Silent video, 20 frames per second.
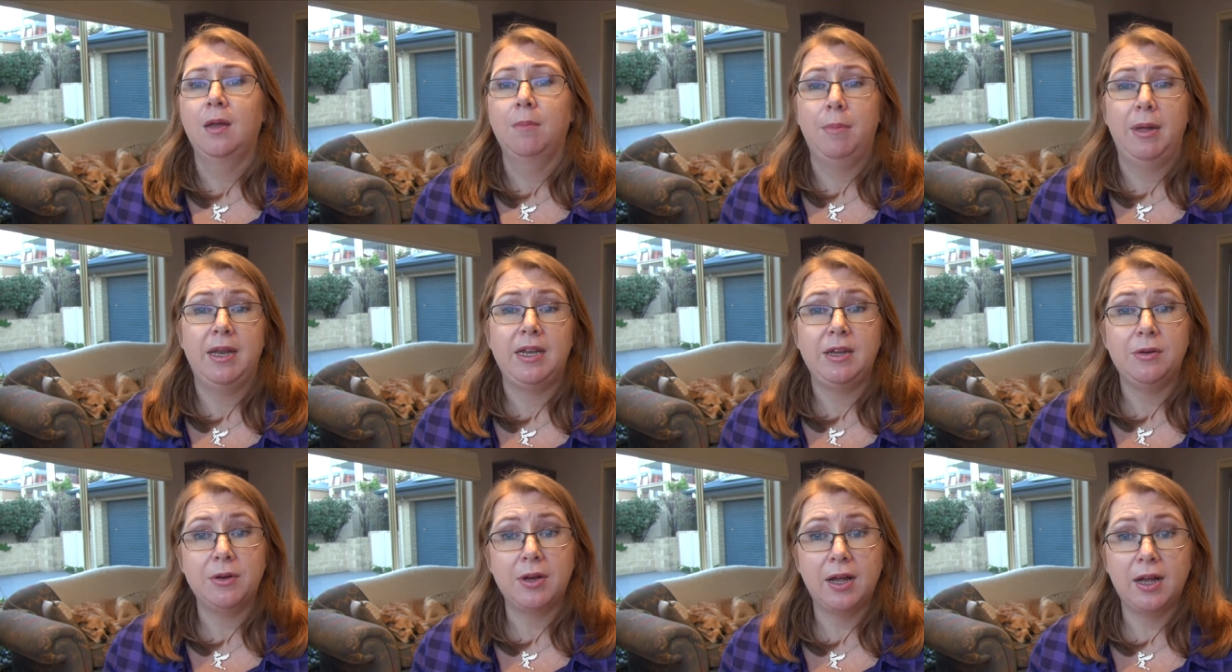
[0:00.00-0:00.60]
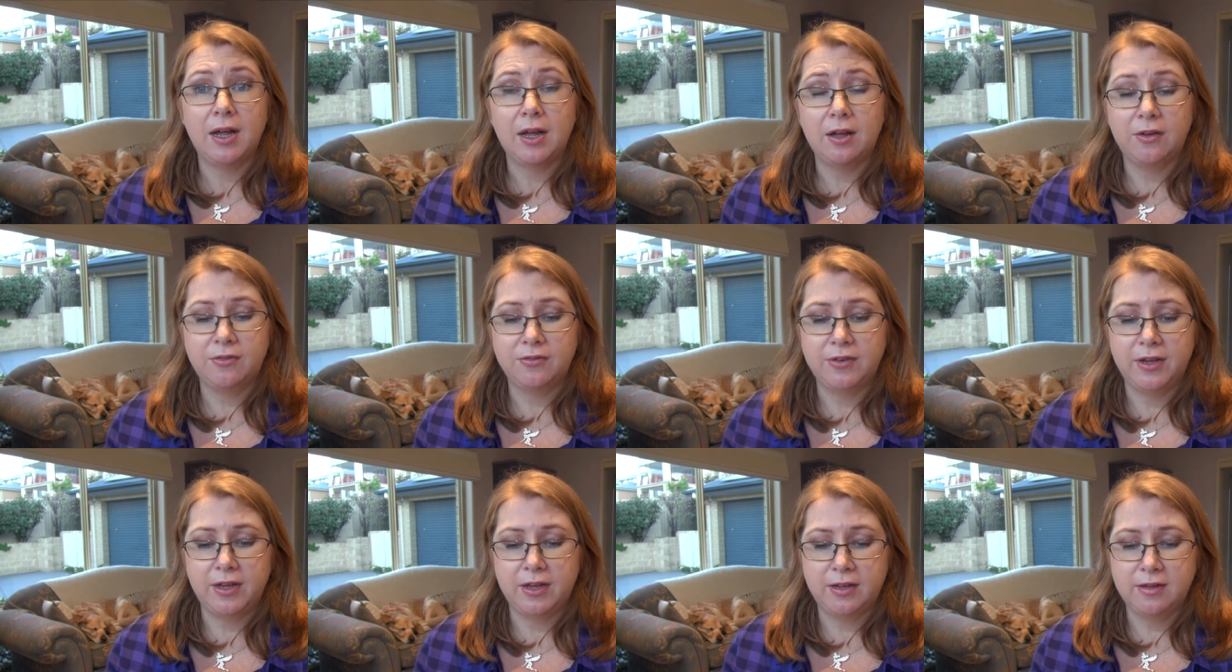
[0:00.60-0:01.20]
about a year and a half
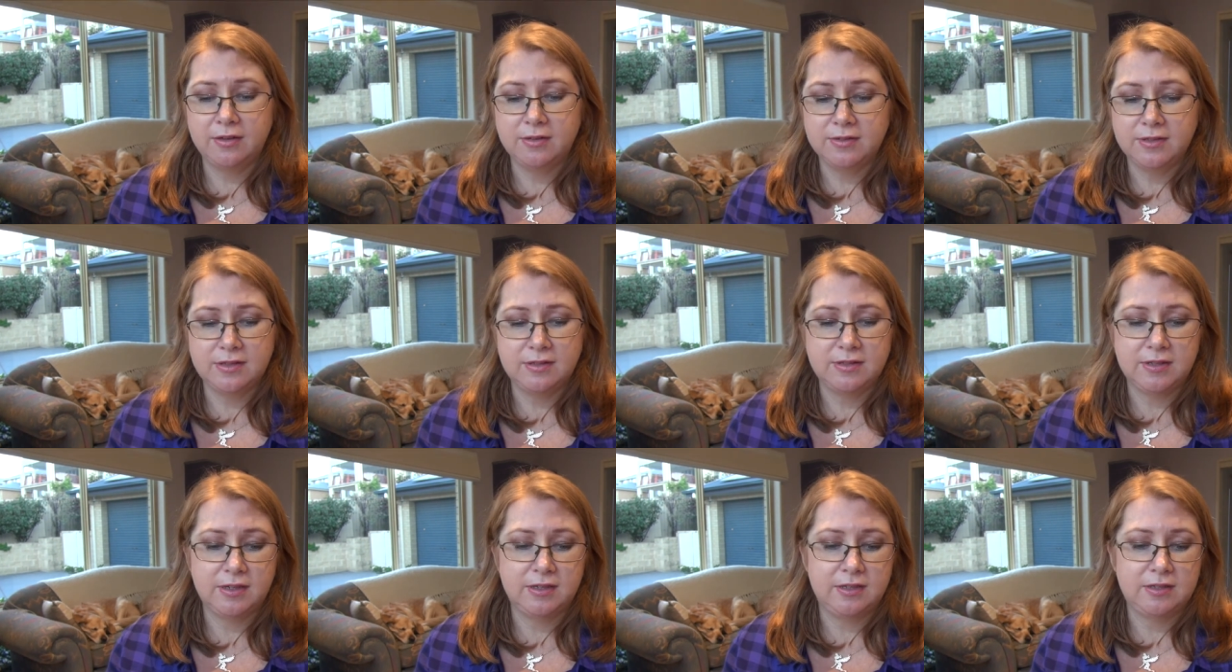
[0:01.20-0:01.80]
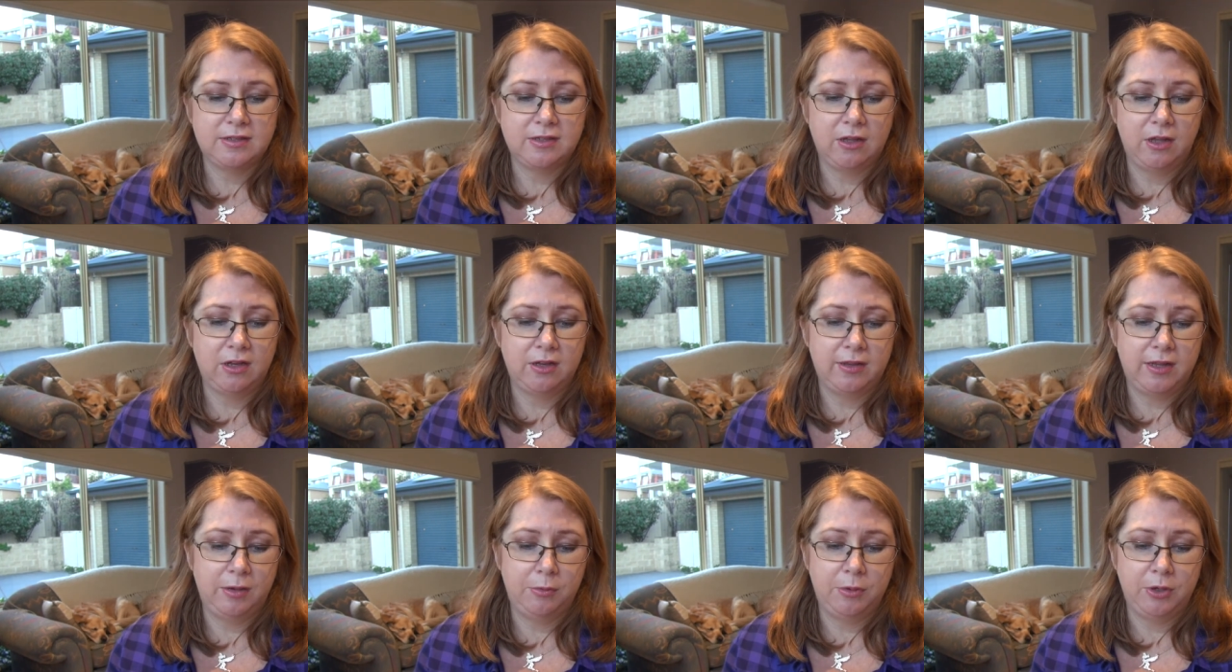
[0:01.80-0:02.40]
now since they
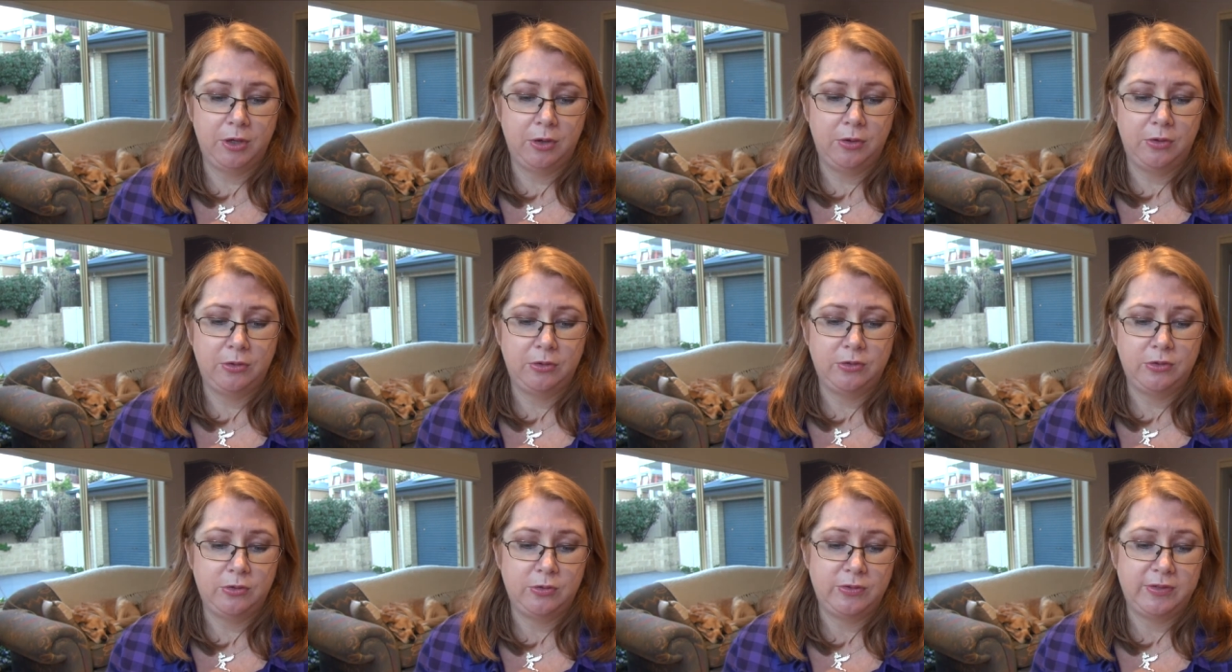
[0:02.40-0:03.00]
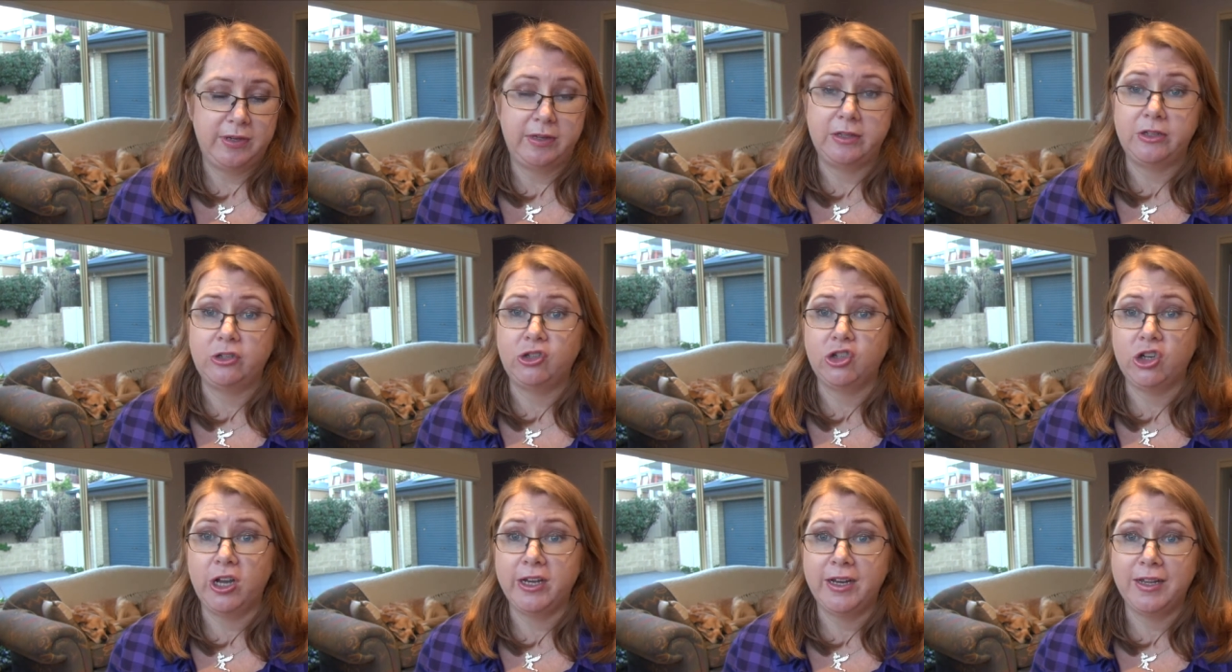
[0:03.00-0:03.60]
decided they were going to sell in
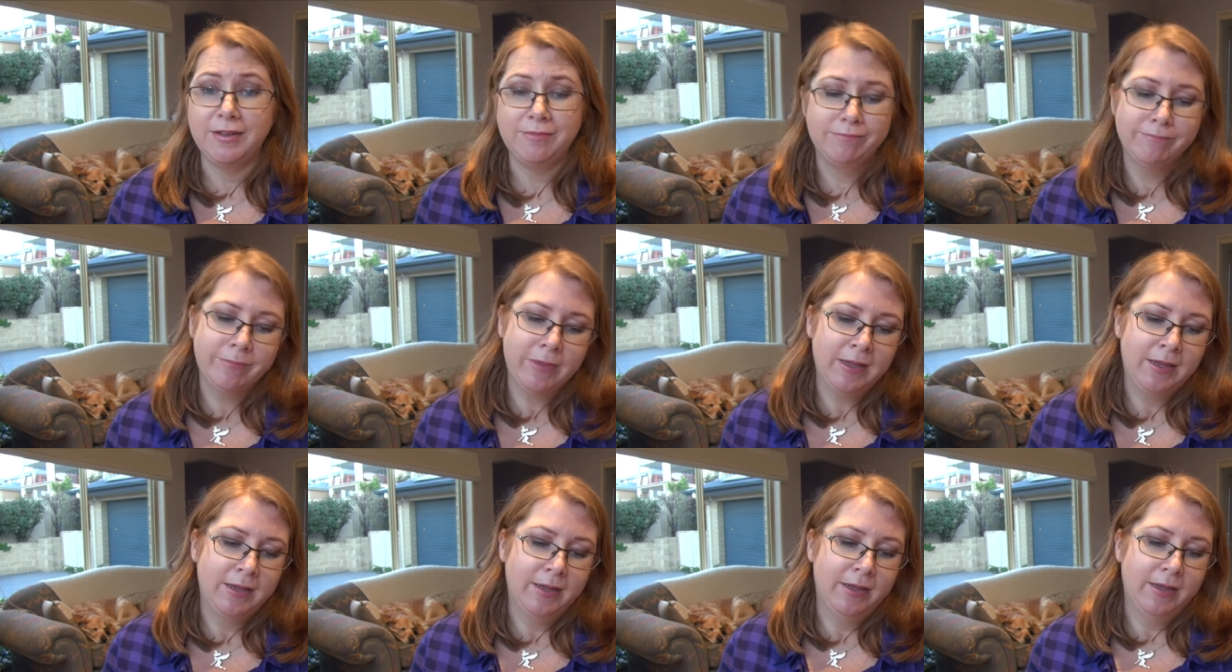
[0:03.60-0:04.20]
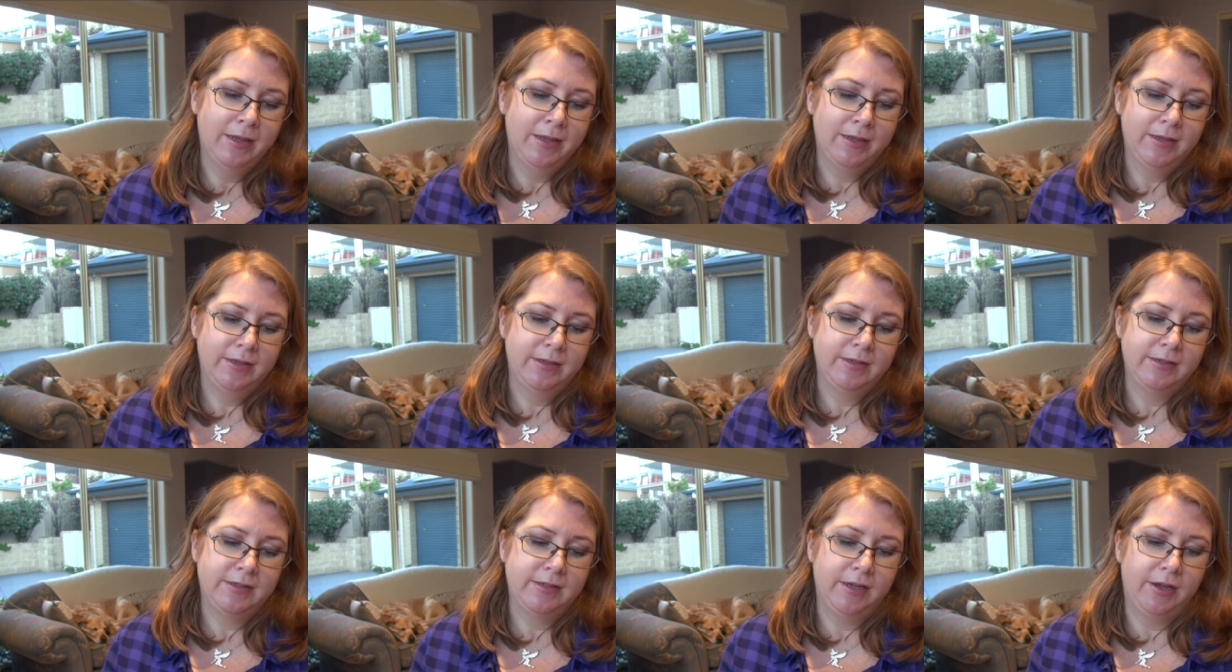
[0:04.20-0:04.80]
China.
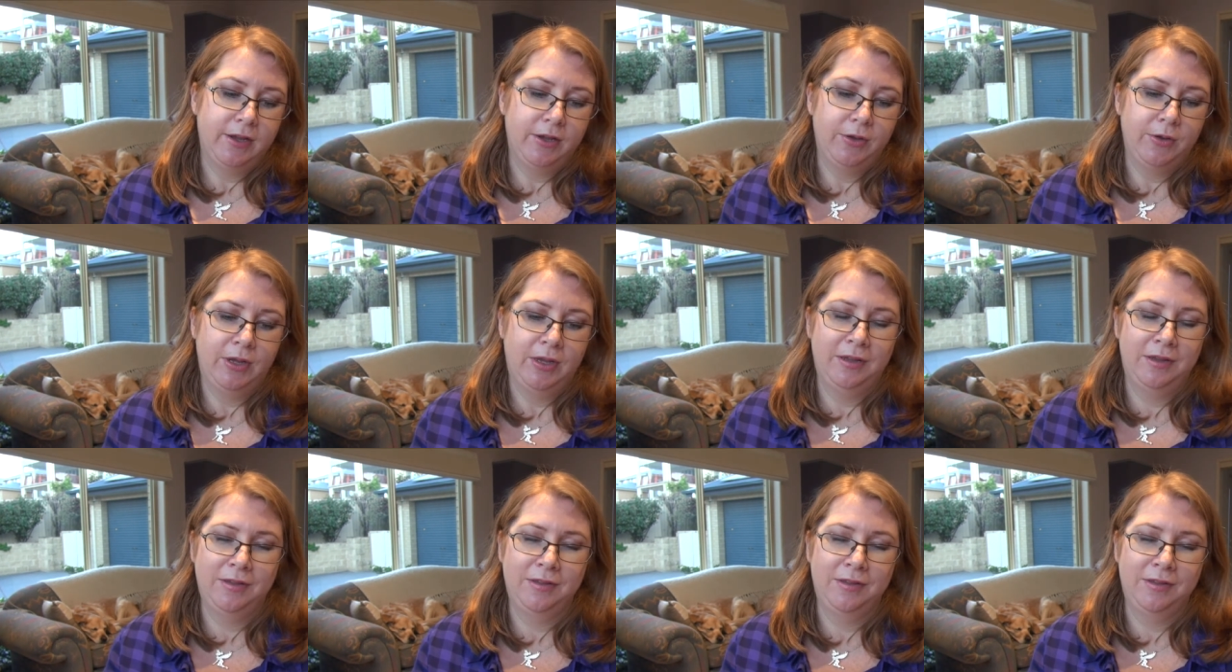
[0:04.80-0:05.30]
So